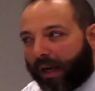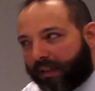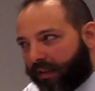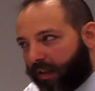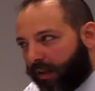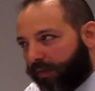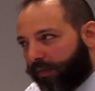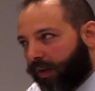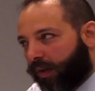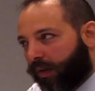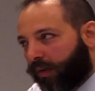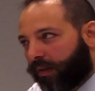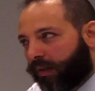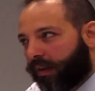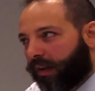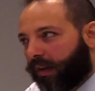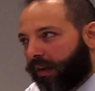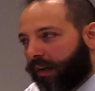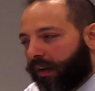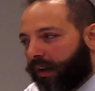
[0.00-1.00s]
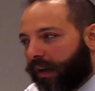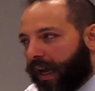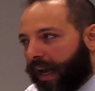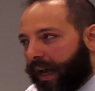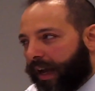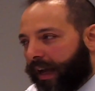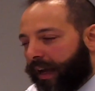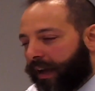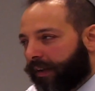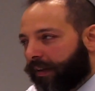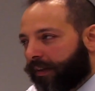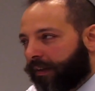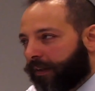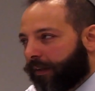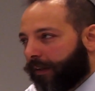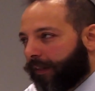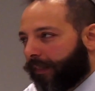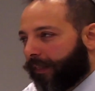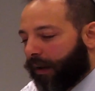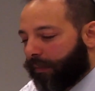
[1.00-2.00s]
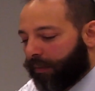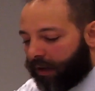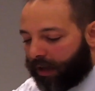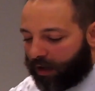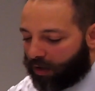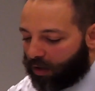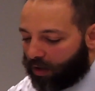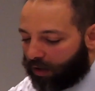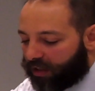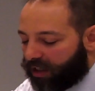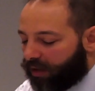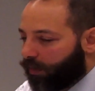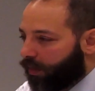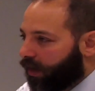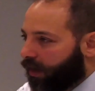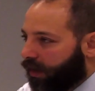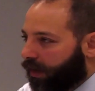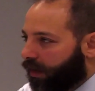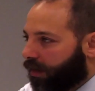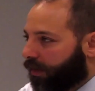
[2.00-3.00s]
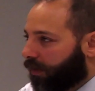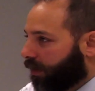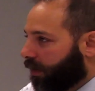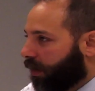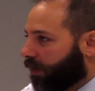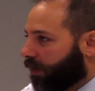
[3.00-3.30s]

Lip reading: my cell phone, and I mean, I call someone in another